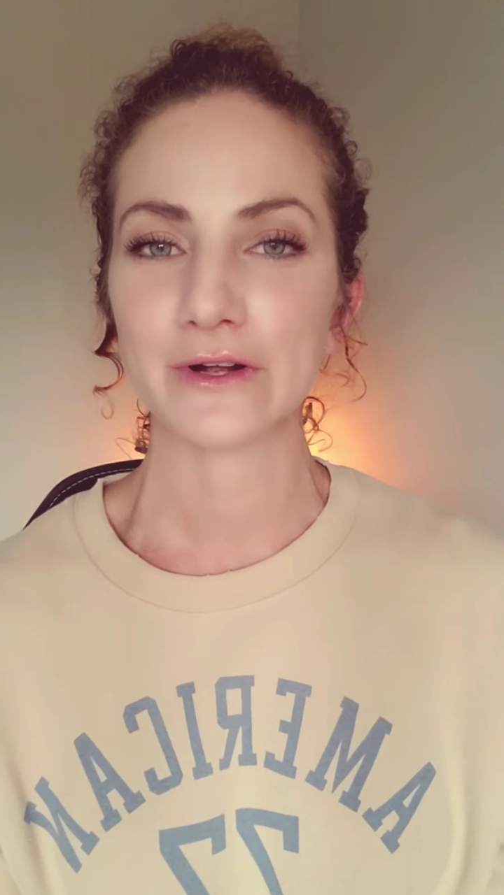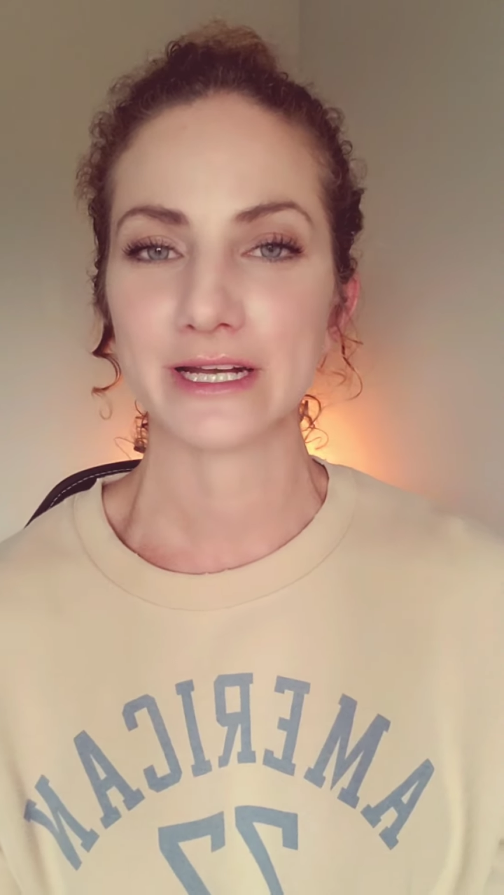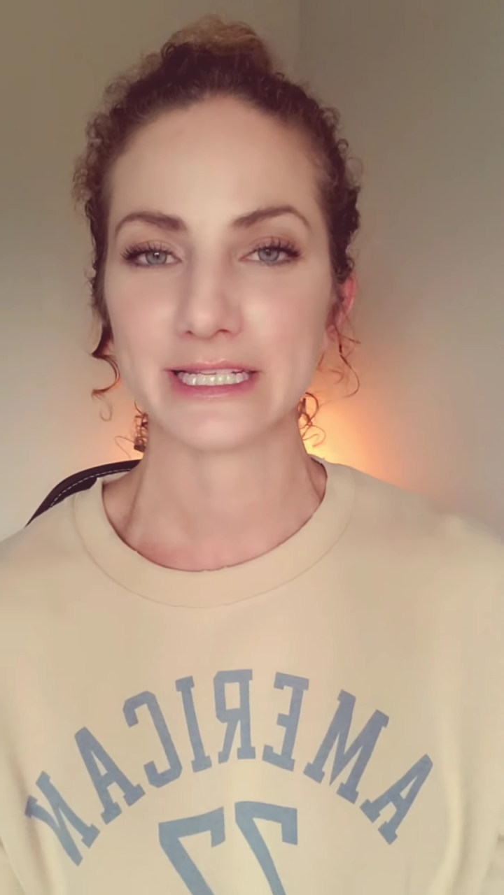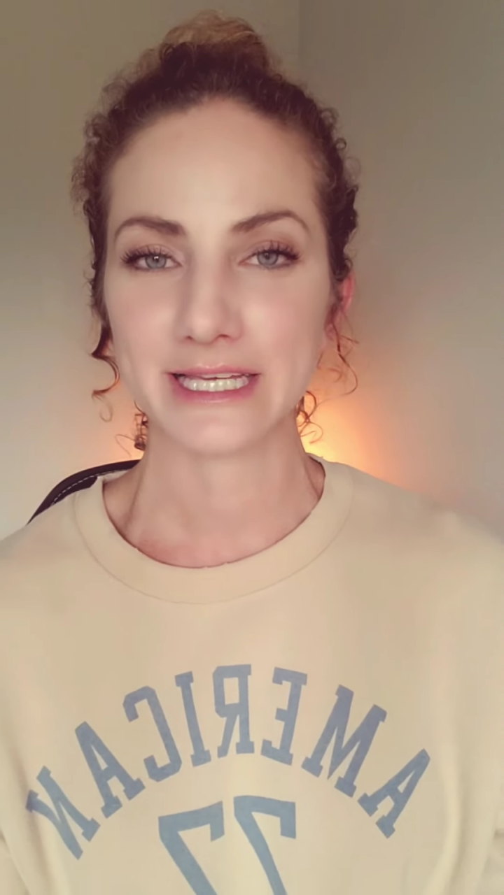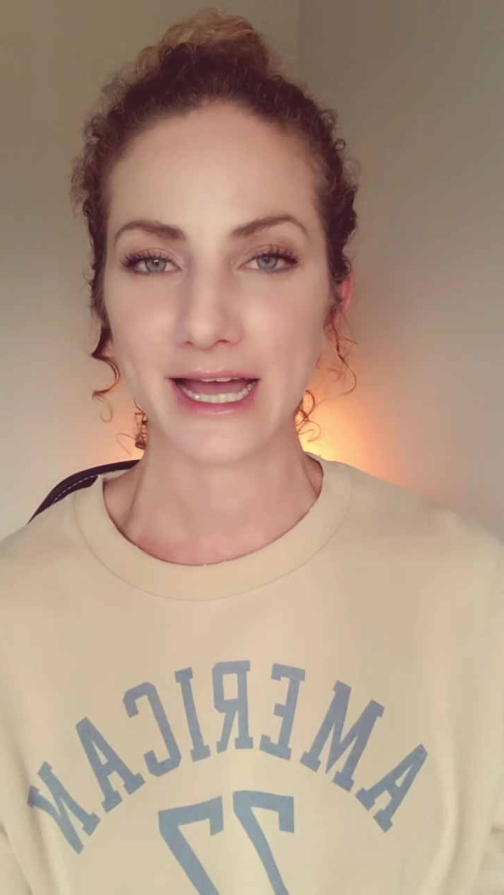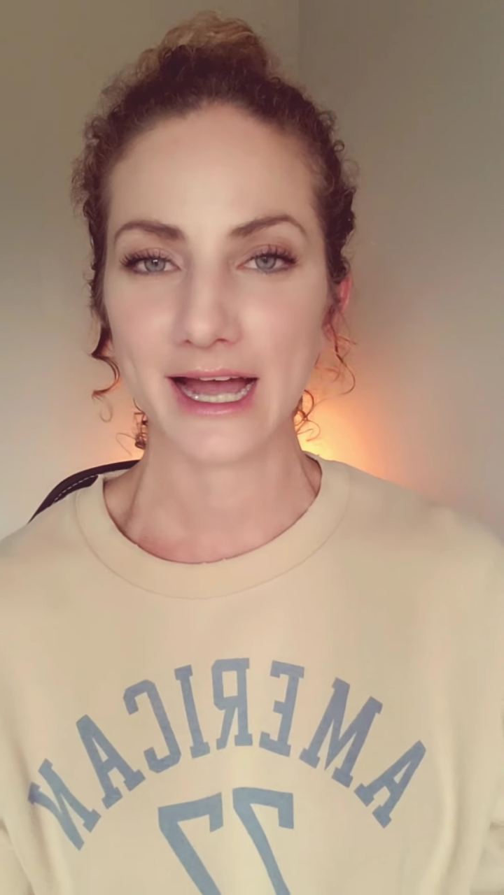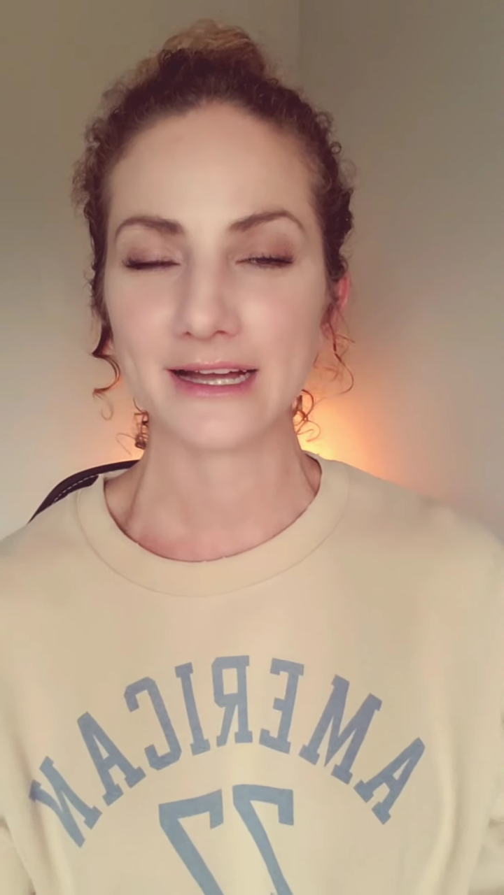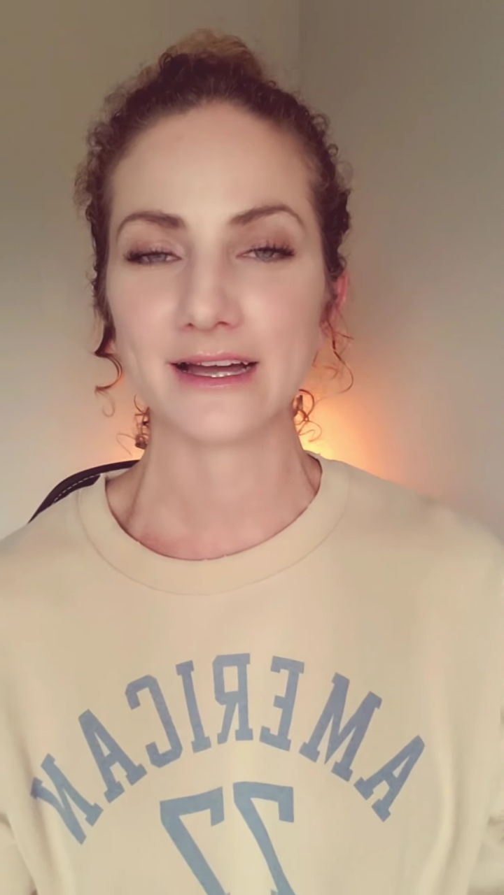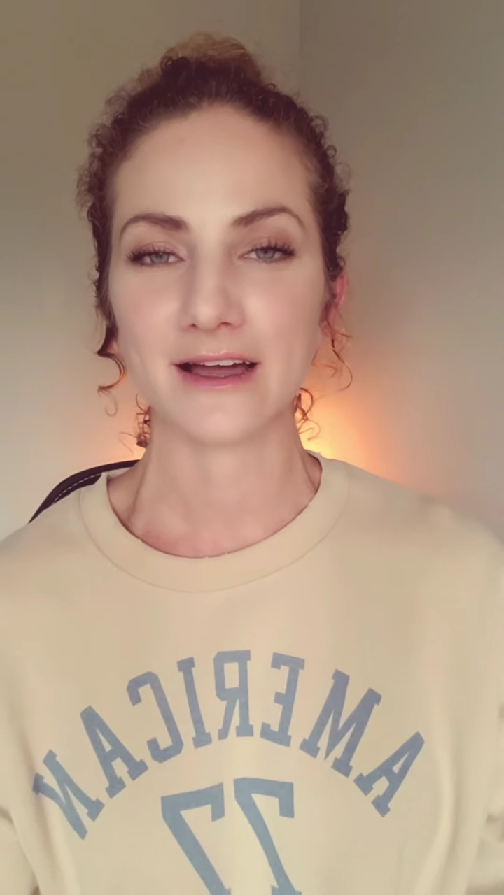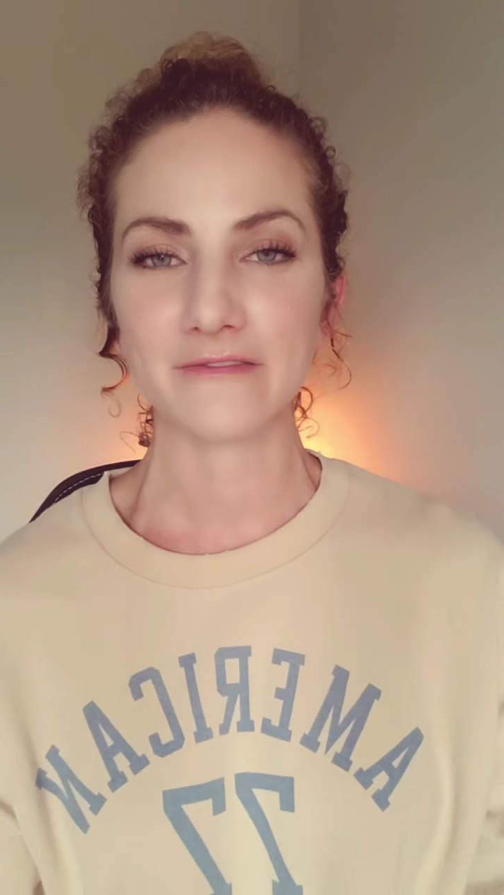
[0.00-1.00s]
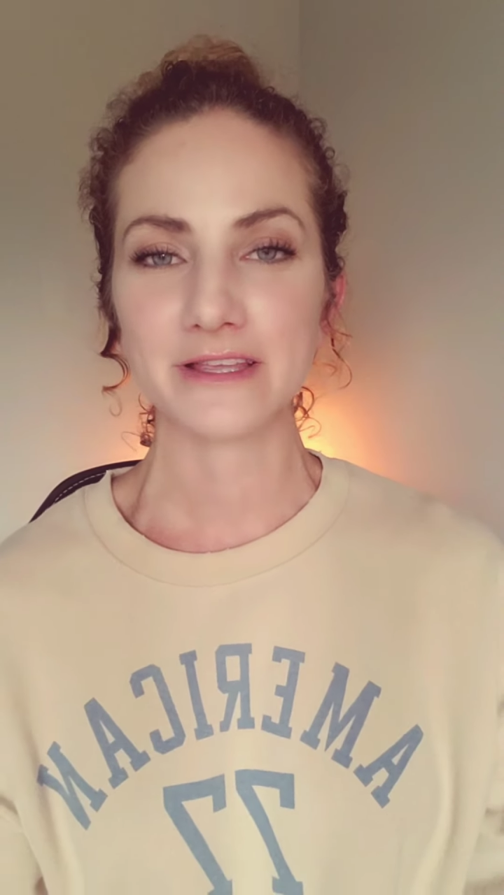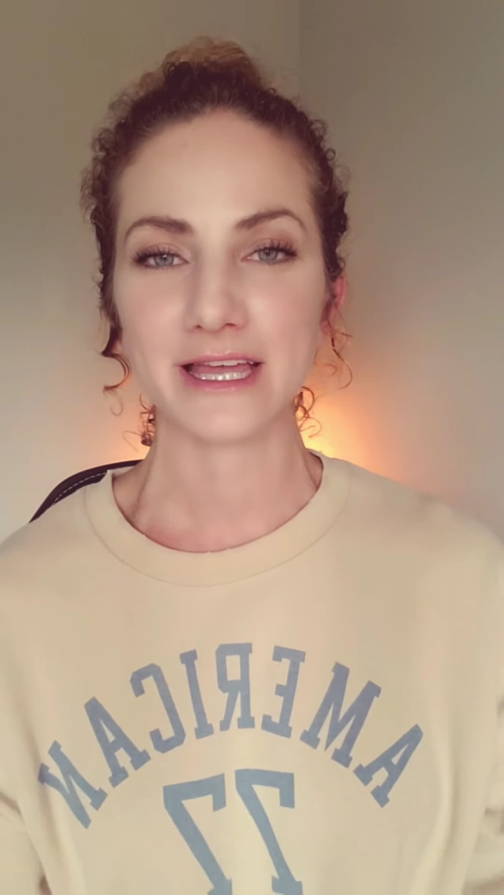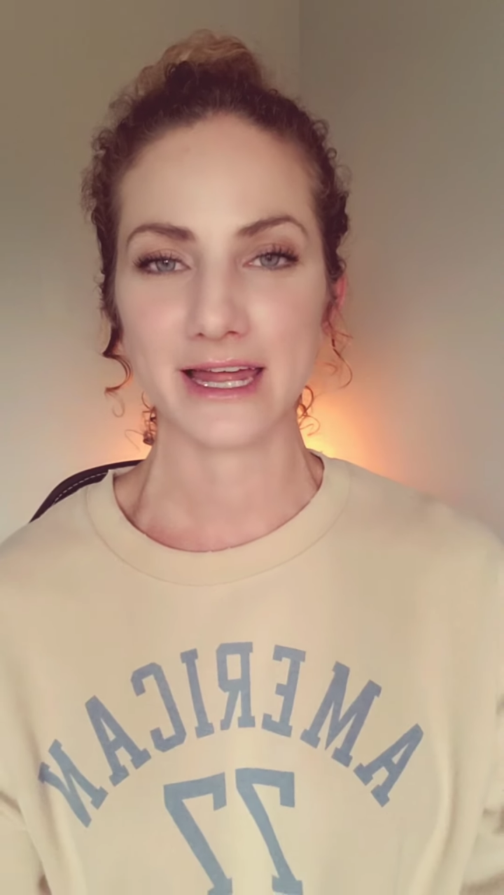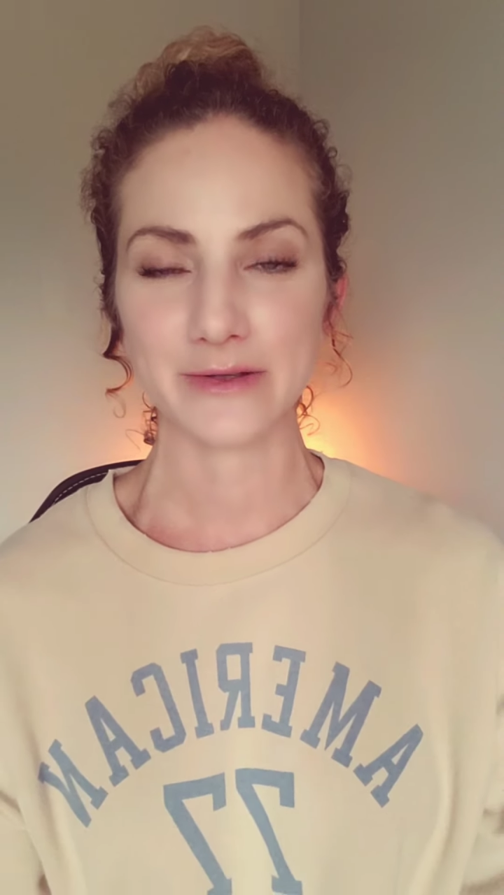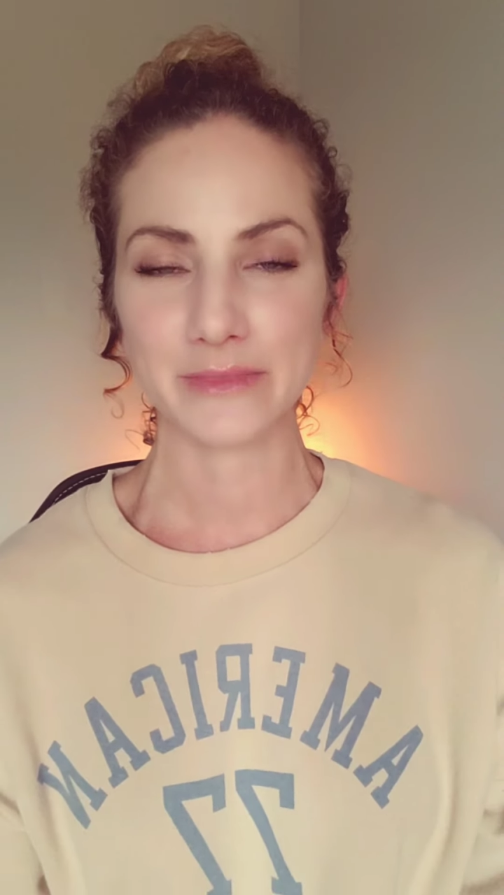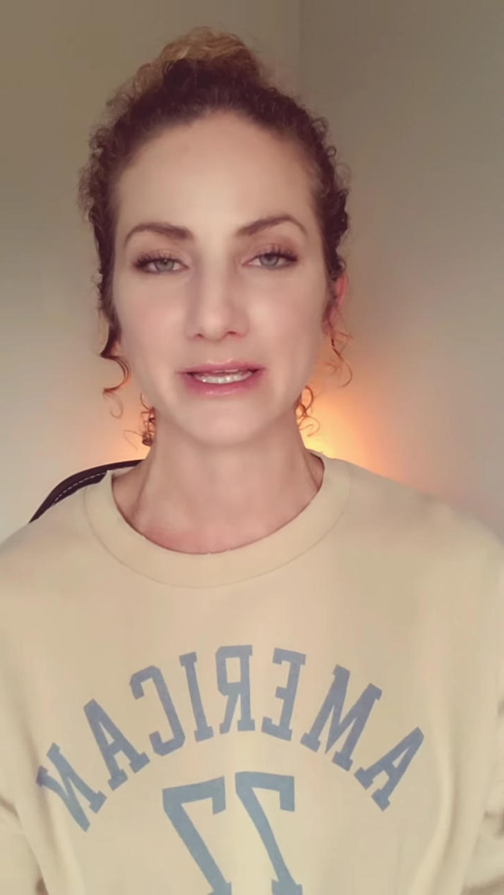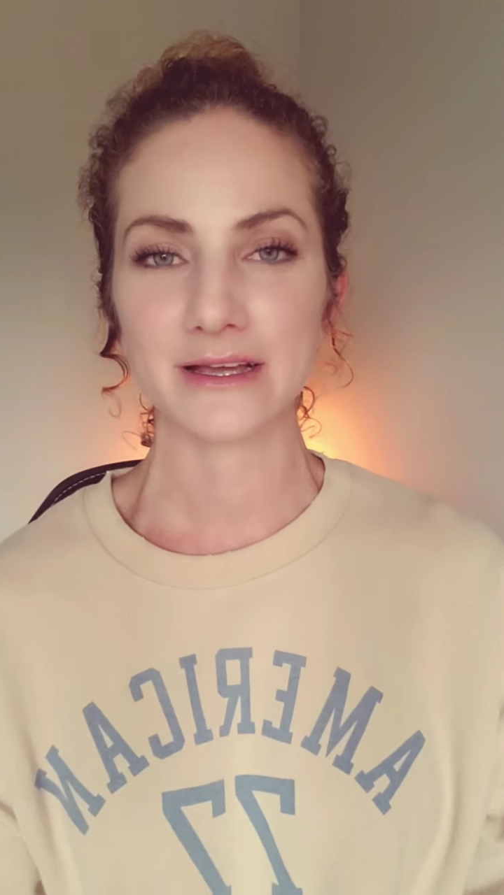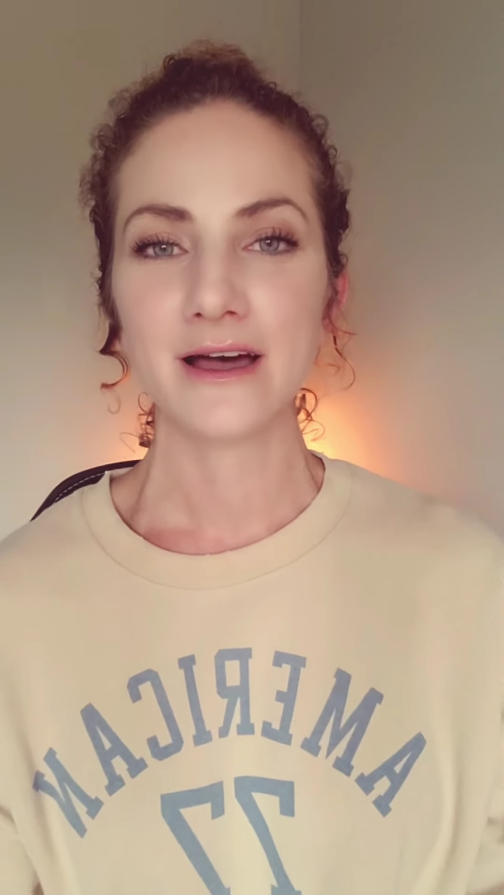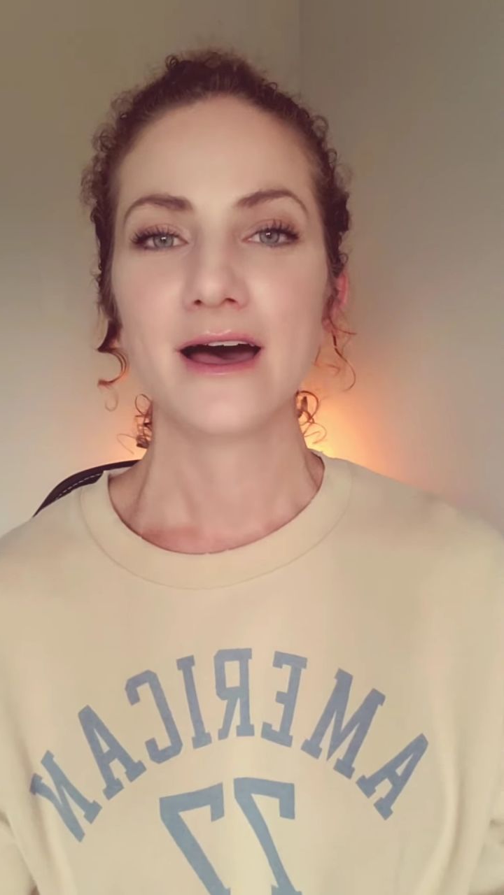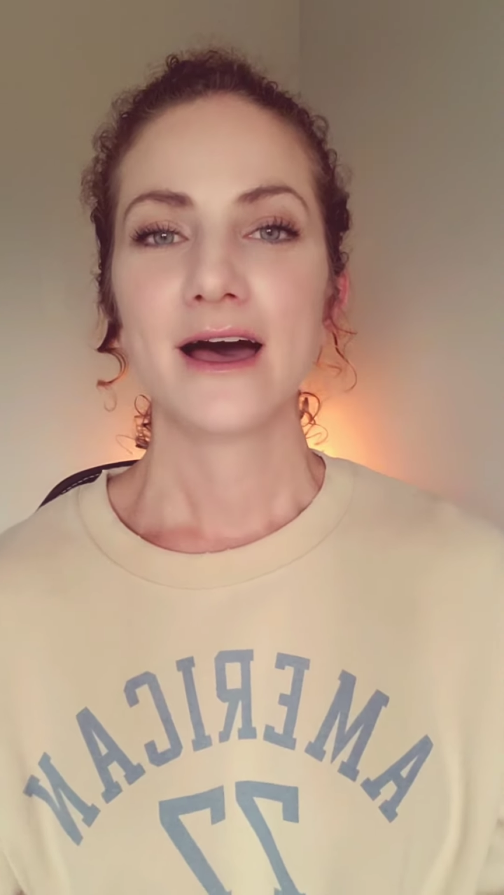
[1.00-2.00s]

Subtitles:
an attack of the enemy